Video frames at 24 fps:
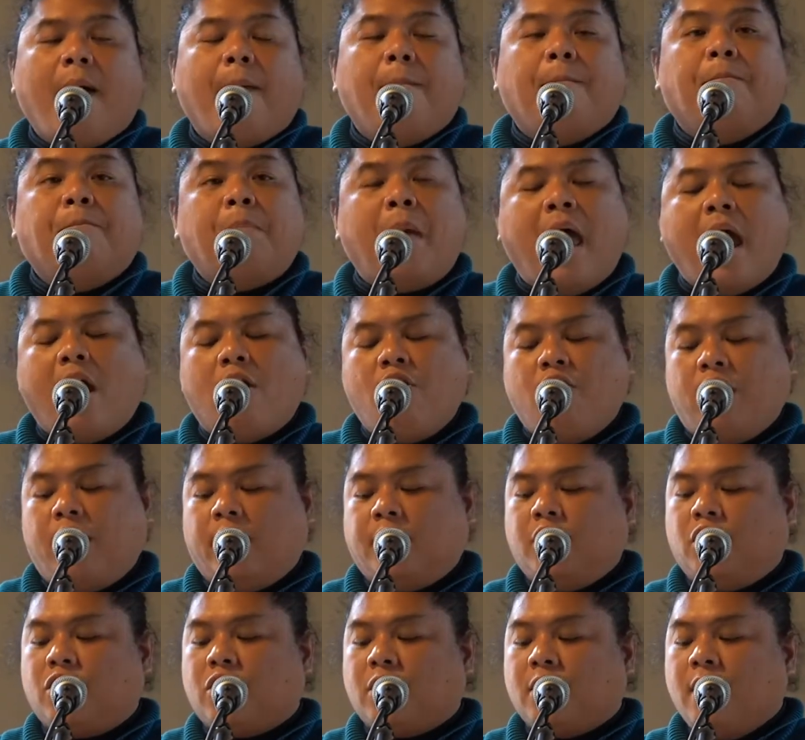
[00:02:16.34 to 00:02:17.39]

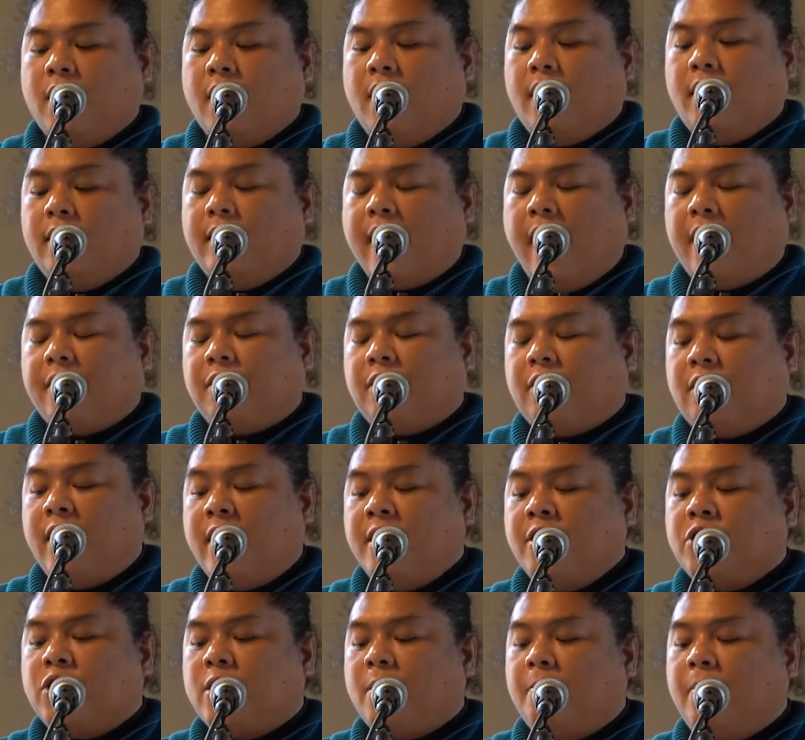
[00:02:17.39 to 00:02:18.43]
Marriage, that
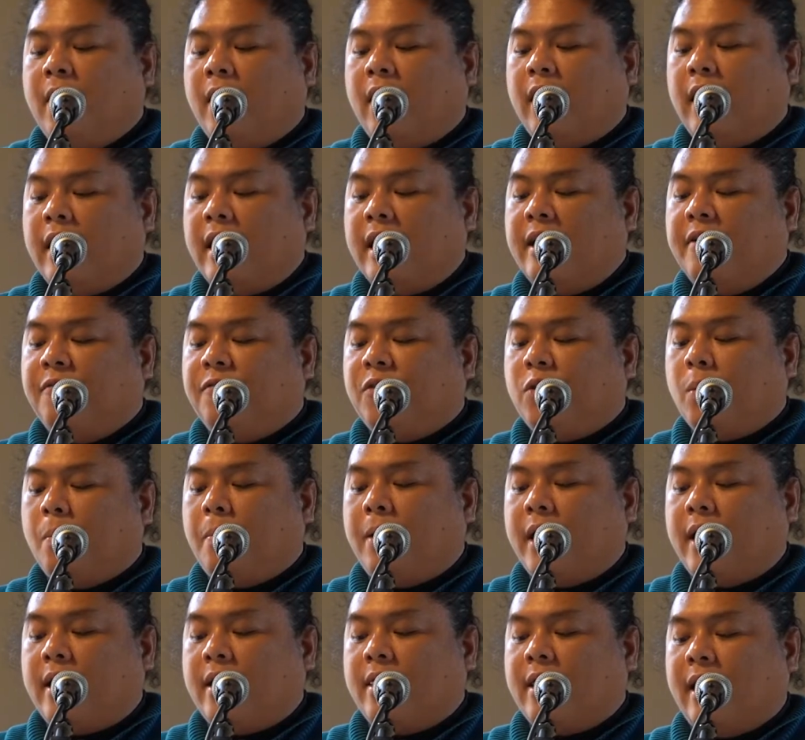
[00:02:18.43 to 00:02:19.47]
thing she believed to
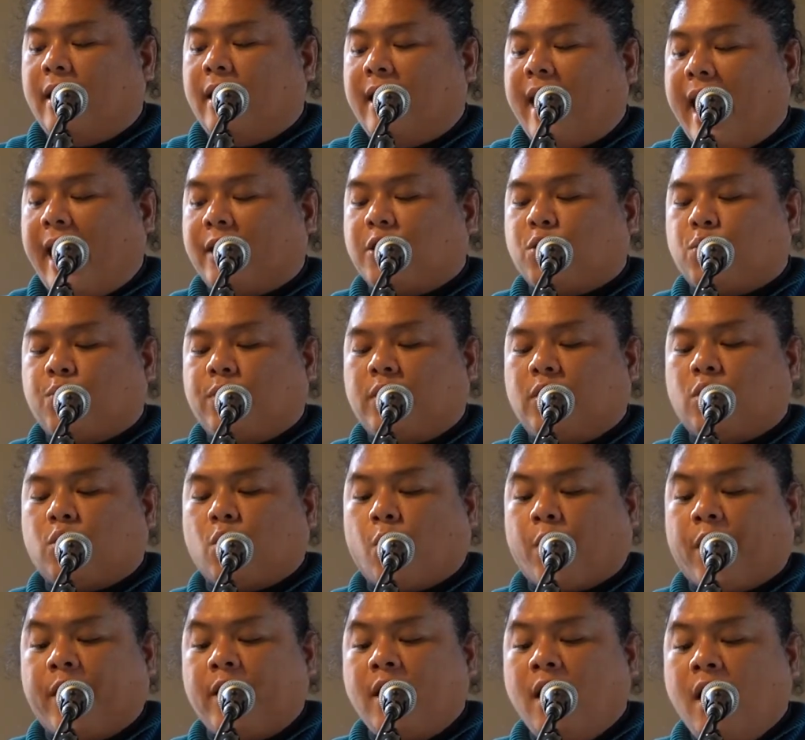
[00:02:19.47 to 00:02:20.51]
be the last
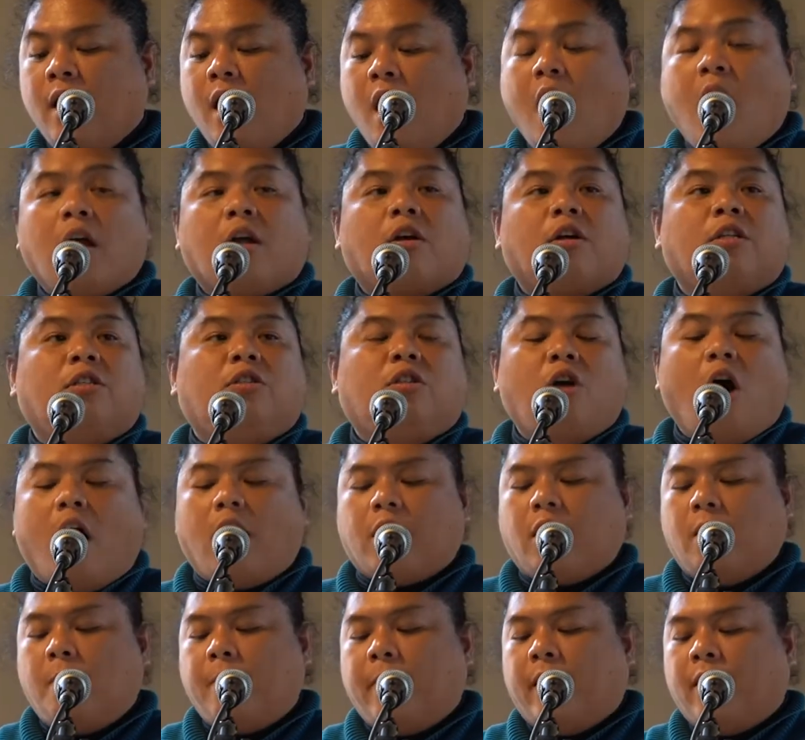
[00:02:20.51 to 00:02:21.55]
resort, could
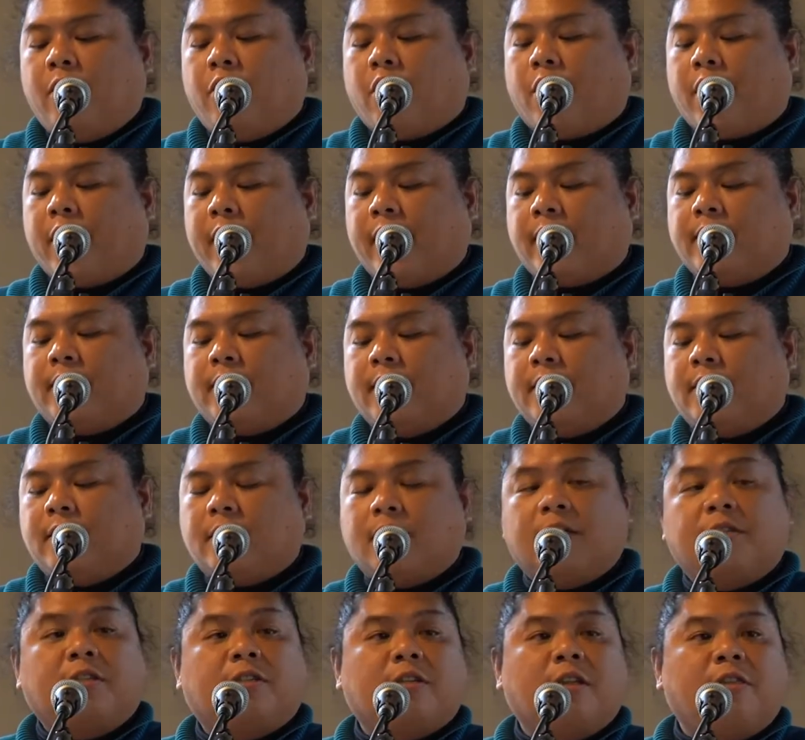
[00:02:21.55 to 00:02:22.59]
document her
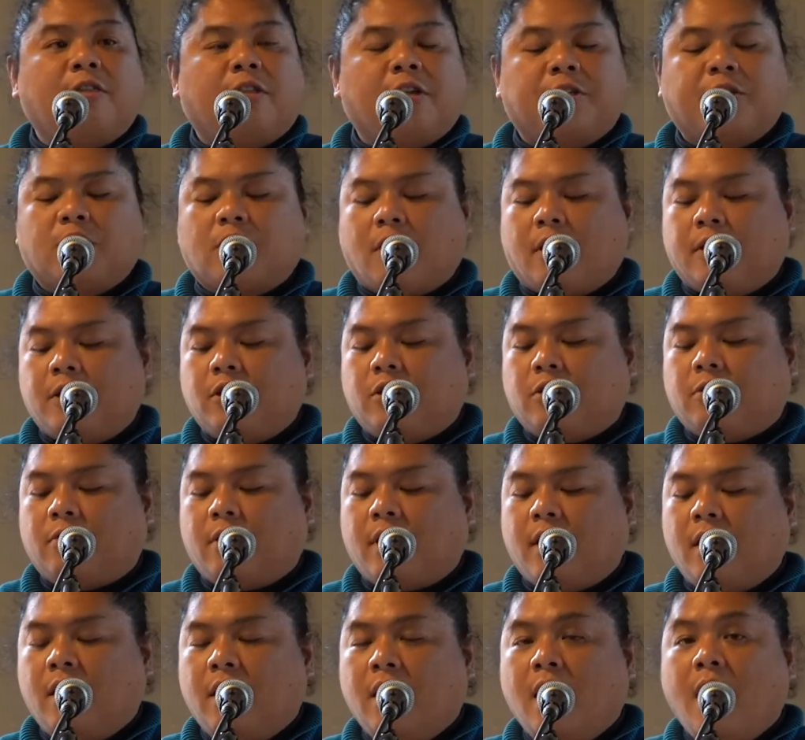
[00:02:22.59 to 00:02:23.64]
existence in this
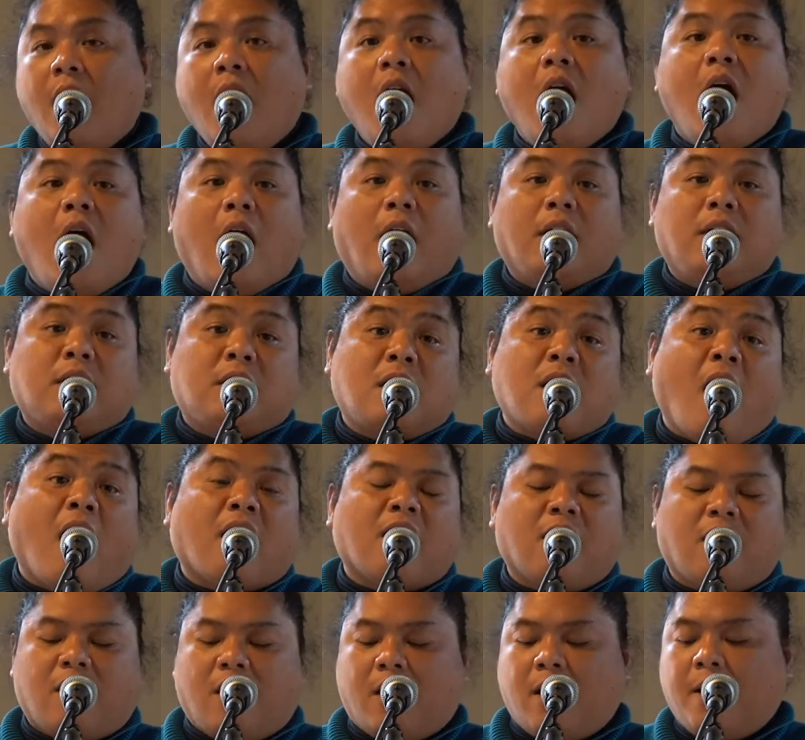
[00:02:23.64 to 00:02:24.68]
country.
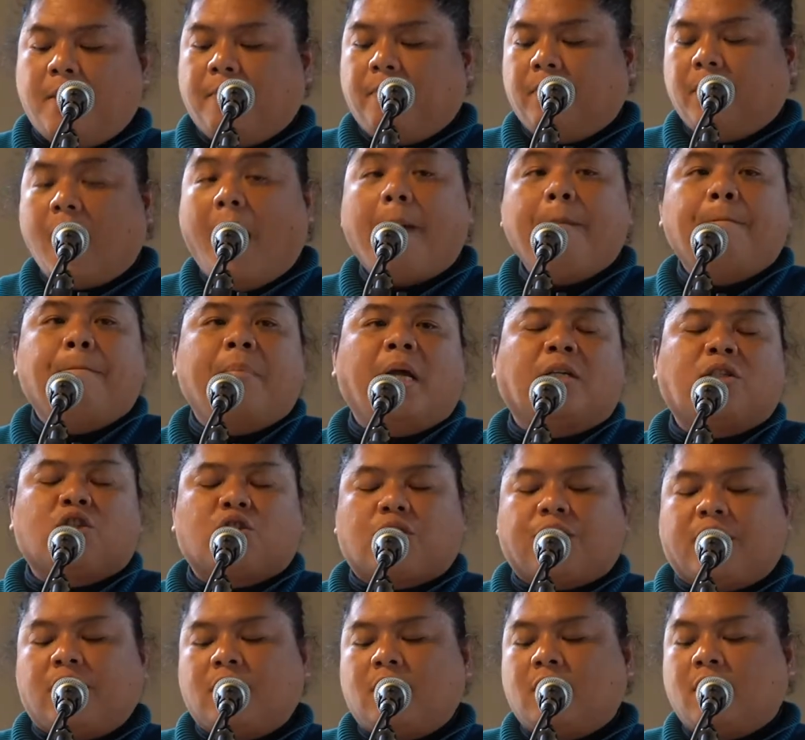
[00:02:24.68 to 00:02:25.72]
Tucker,
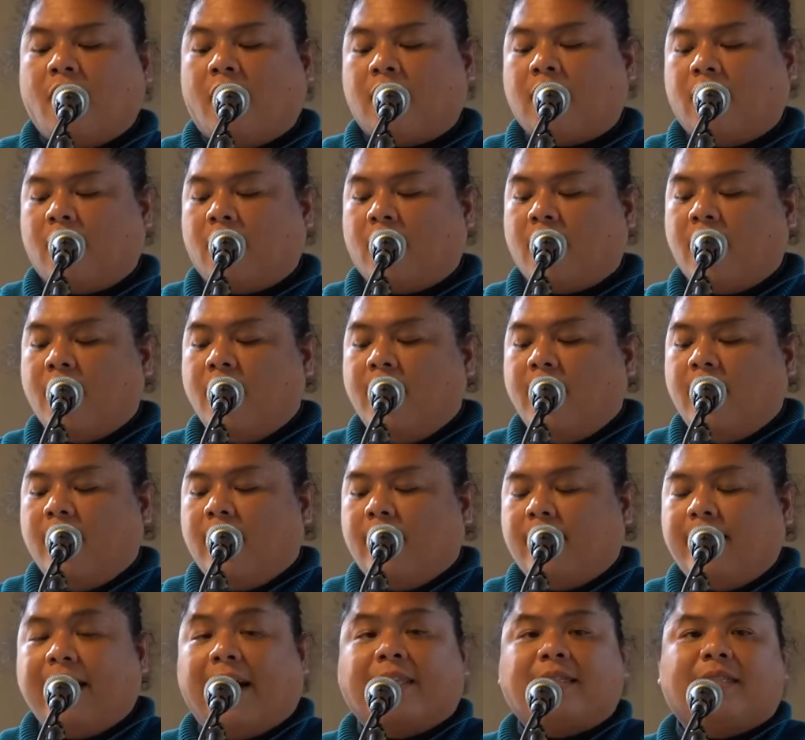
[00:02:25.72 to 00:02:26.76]
Mr. Tucker,
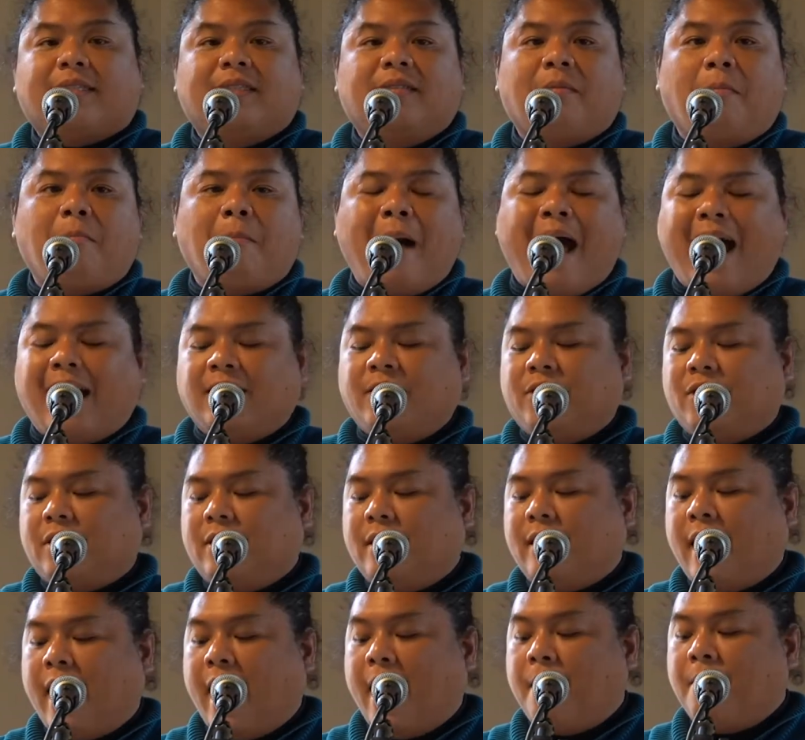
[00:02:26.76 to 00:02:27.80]
that's the
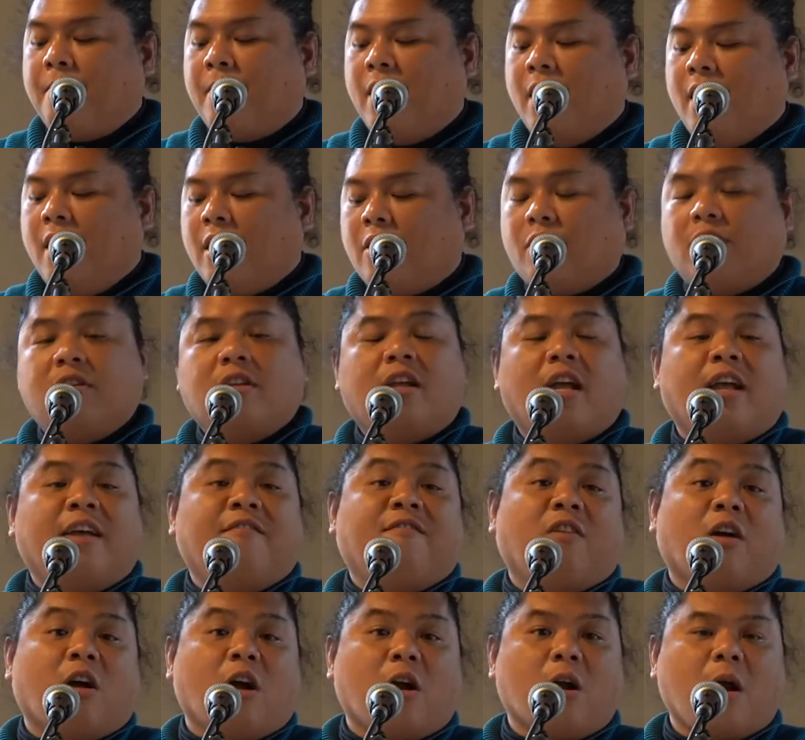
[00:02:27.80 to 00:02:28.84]
man's name, could
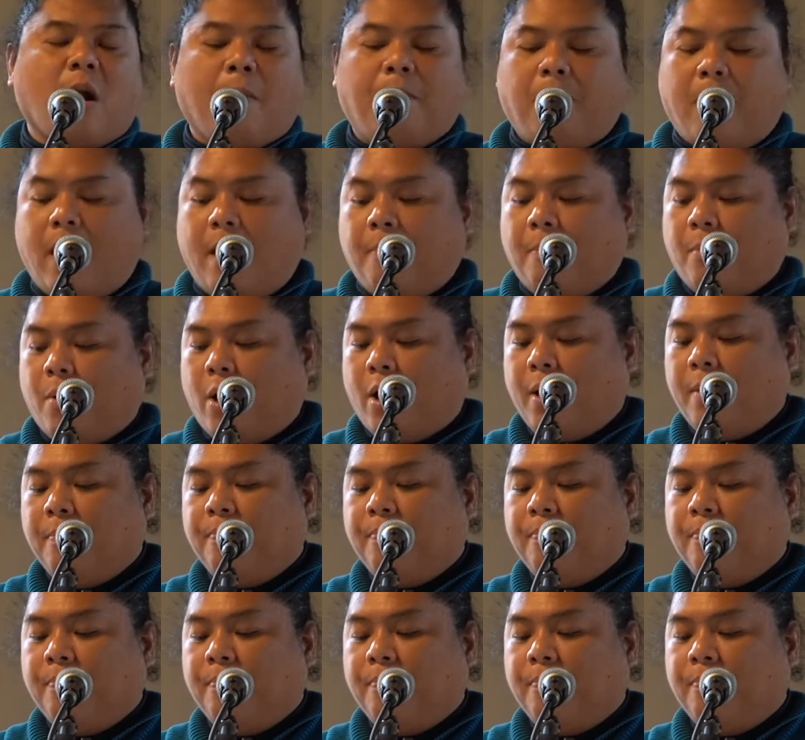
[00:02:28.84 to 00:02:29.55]
give her a paper.